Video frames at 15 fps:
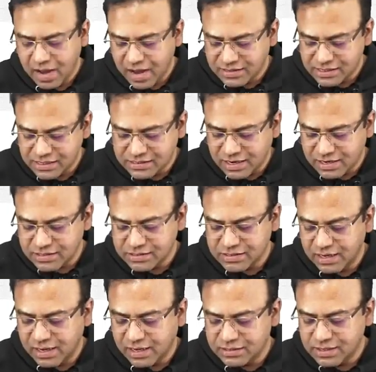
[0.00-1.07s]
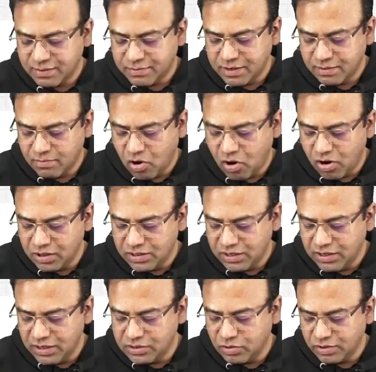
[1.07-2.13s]
As it starts ascending in septum, all the
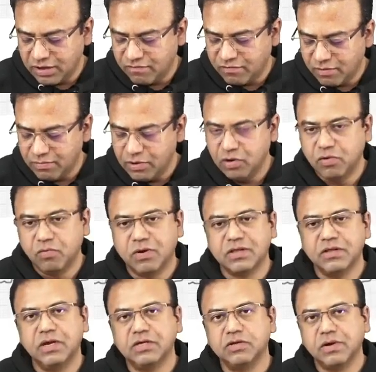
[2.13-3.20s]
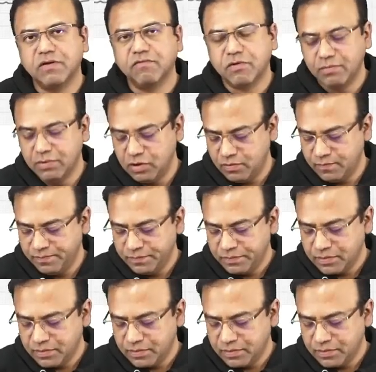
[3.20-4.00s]
leads looking from below, what are the leads looking from below?